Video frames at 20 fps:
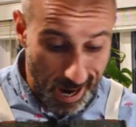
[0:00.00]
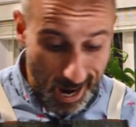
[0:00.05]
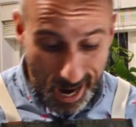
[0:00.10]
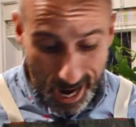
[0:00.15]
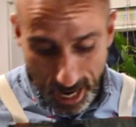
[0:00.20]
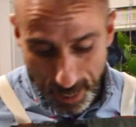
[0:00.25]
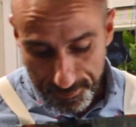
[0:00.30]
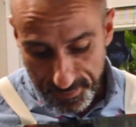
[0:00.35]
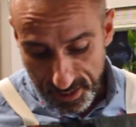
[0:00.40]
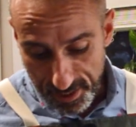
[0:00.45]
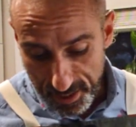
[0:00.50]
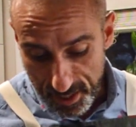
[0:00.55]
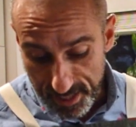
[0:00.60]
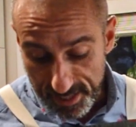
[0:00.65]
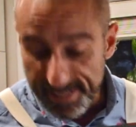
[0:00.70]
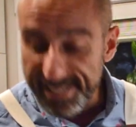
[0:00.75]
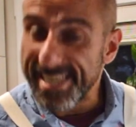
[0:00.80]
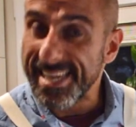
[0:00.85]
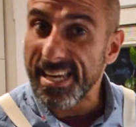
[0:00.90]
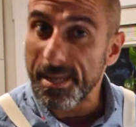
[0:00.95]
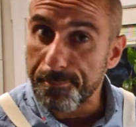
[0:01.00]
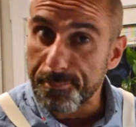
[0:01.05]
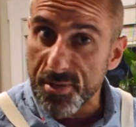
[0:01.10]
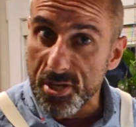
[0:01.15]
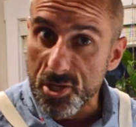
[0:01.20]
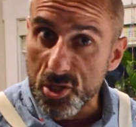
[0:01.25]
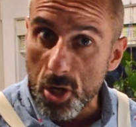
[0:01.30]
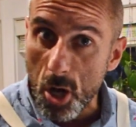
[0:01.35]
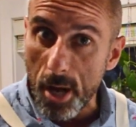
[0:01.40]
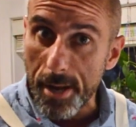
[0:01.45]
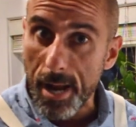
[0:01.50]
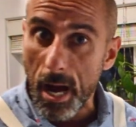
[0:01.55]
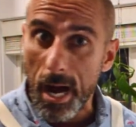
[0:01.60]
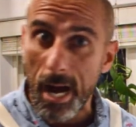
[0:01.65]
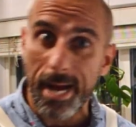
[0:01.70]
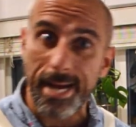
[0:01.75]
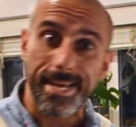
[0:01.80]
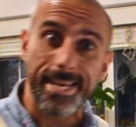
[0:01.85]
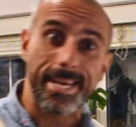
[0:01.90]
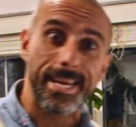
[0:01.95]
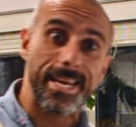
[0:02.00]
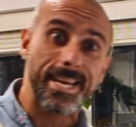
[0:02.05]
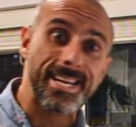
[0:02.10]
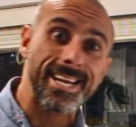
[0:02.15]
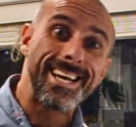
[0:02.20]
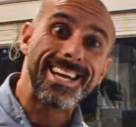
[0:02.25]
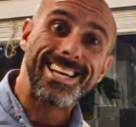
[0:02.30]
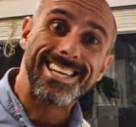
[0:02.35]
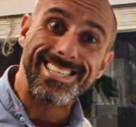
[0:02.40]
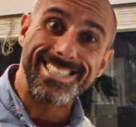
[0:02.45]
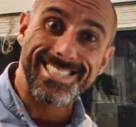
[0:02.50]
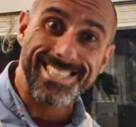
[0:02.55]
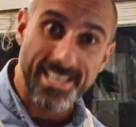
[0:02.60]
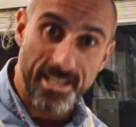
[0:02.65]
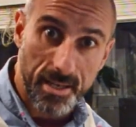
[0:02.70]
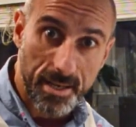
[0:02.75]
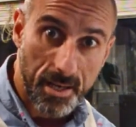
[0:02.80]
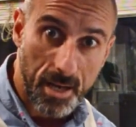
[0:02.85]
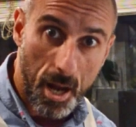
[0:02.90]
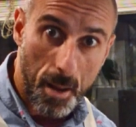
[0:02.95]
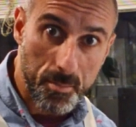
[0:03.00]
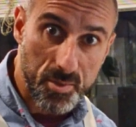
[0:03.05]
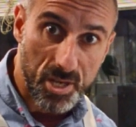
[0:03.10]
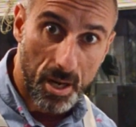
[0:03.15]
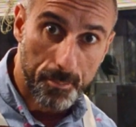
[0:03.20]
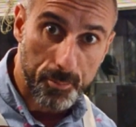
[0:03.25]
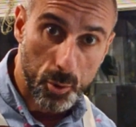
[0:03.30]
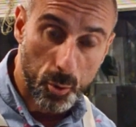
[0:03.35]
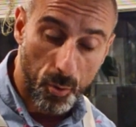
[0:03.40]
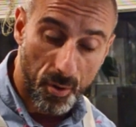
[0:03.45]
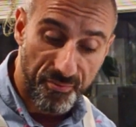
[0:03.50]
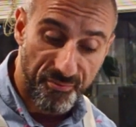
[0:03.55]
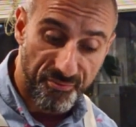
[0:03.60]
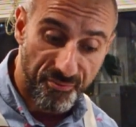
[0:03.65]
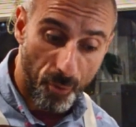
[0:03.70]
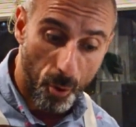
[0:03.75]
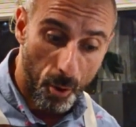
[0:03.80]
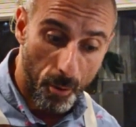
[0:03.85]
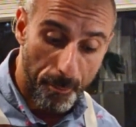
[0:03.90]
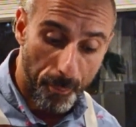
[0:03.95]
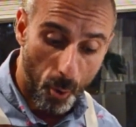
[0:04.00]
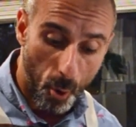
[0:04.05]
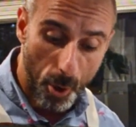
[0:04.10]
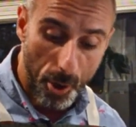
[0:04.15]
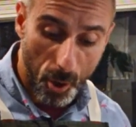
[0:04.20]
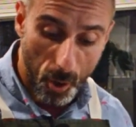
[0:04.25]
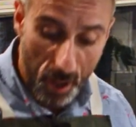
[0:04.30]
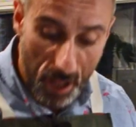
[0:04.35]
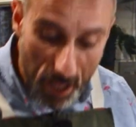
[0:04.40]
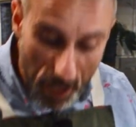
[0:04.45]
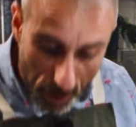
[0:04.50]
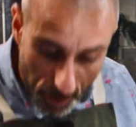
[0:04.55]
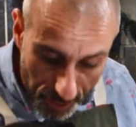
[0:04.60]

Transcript: I'm gonna keep this on high heat until it comes up to a full boil.